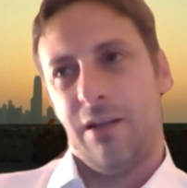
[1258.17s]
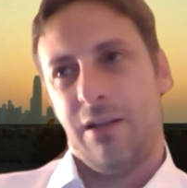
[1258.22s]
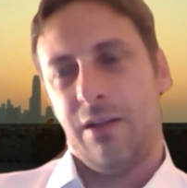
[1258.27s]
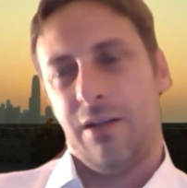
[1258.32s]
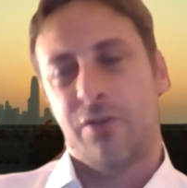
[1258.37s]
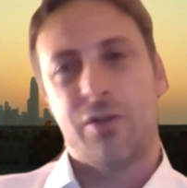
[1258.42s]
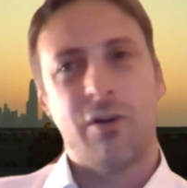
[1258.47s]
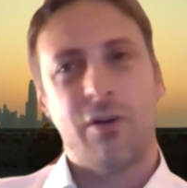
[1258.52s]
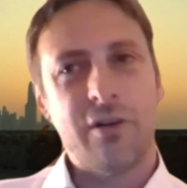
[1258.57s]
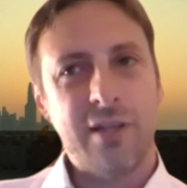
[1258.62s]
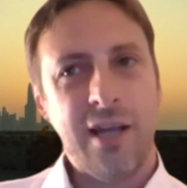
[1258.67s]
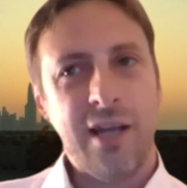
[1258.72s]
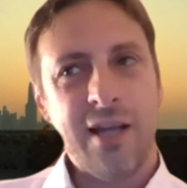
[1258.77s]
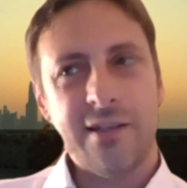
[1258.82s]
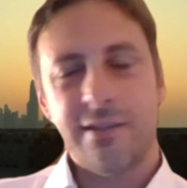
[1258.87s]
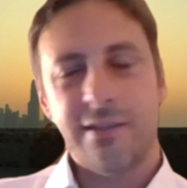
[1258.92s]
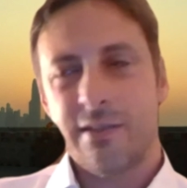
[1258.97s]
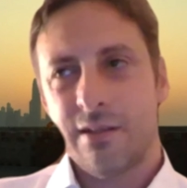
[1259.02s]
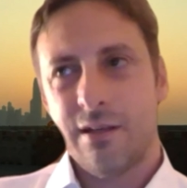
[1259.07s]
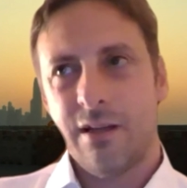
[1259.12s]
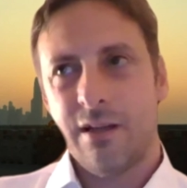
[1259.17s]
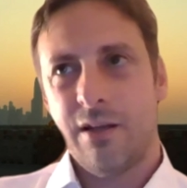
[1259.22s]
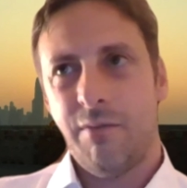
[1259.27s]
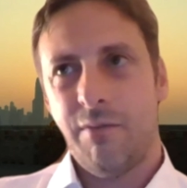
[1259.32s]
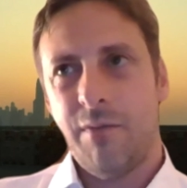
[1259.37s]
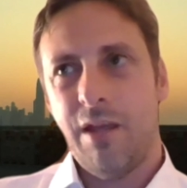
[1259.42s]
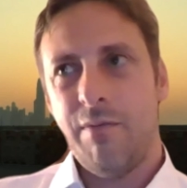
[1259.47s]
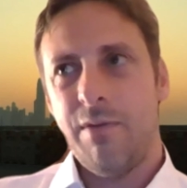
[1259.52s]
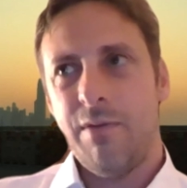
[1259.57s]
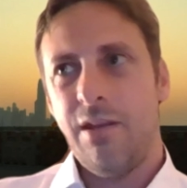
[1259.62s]
short answer
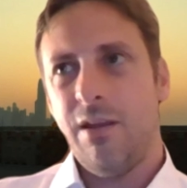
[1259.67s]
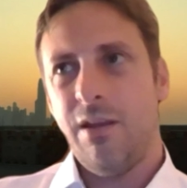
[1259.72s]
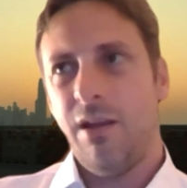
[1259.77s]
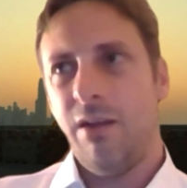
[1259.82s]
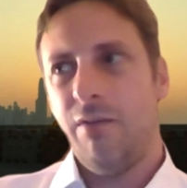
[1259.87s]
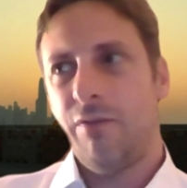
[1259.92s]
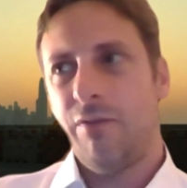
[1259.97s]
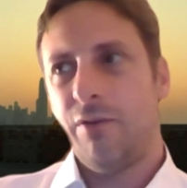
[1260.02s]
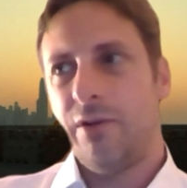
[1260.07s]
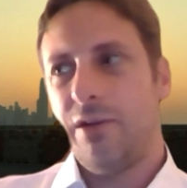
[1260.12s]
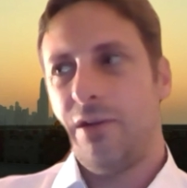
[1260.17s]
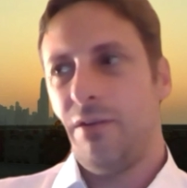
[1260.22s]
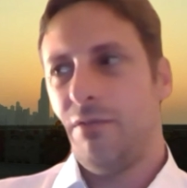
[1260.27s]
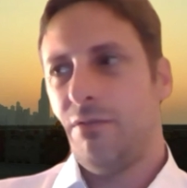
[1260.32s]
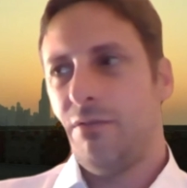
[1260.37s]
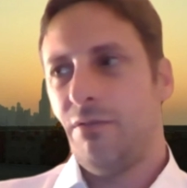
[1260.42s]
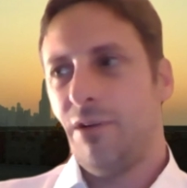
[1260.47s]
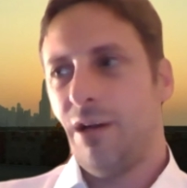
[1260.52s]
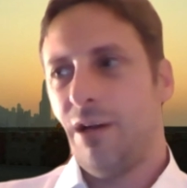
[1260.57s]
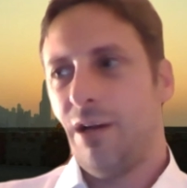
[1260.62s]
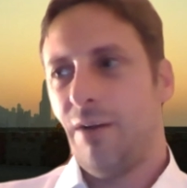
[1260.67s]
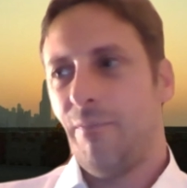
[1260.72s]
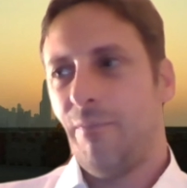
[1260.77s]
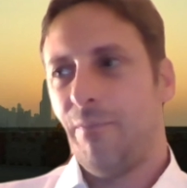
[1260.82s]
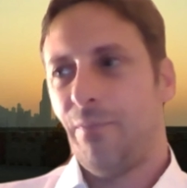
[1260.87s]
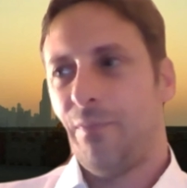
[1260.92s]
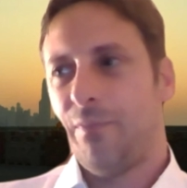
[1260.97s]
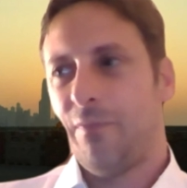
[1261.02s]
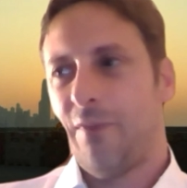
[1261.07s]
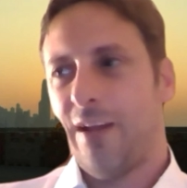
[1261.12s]
maybe for you,
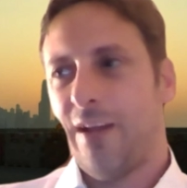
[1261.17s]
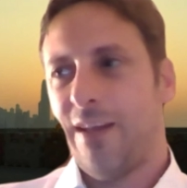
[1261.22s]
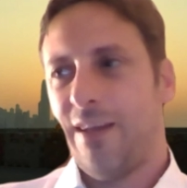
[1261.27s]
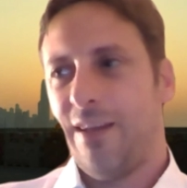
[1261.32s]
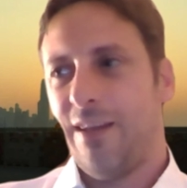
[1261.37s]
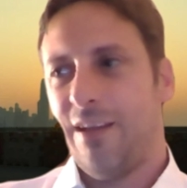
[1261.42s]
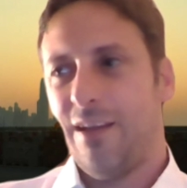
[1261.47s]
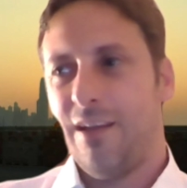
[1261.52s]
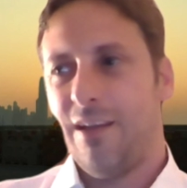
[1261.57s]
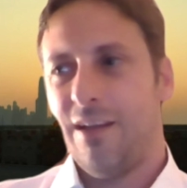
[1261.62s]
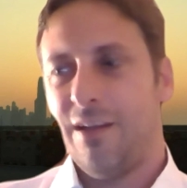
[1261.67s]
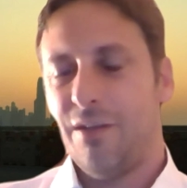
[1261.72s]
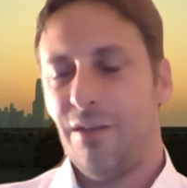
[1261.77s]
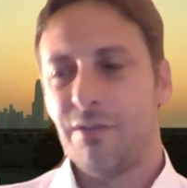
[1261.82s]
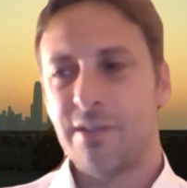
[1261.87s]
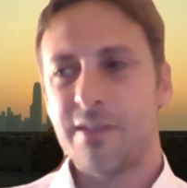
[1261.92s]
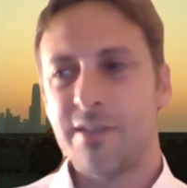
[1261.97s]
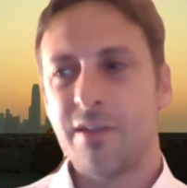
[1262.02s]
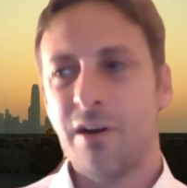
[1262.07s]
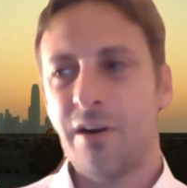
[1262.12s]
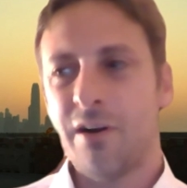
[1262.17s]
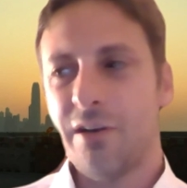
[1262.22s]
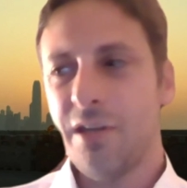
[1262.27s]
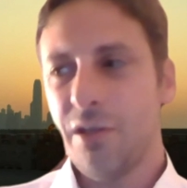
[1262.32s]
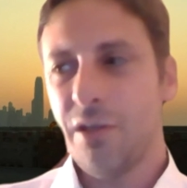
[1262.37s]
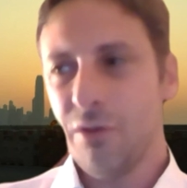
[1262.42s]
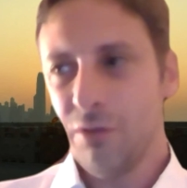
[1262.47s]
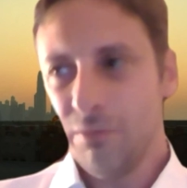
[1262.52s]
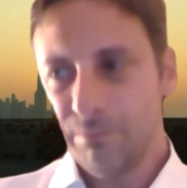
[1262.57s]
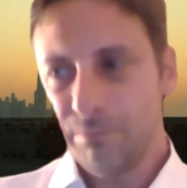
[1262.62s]
when you start
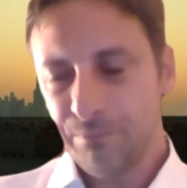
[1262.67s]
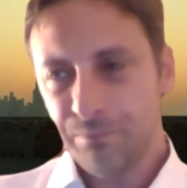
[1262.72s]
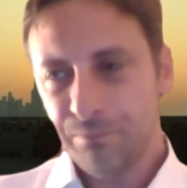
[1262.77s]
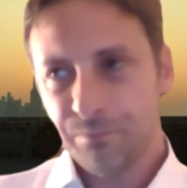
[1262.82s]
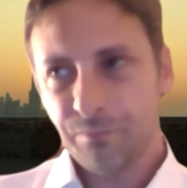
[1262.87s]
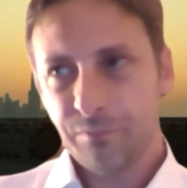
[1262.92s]
new,